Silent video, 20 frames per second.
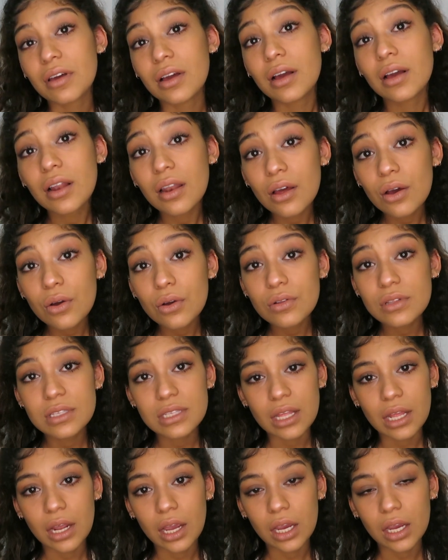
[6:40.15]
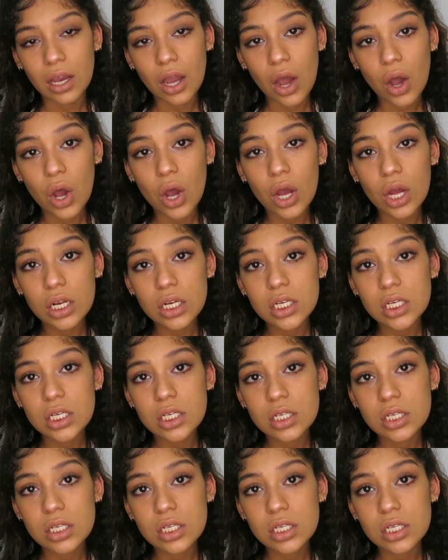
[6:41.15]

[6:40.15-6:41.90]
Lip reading: the clothes that I got.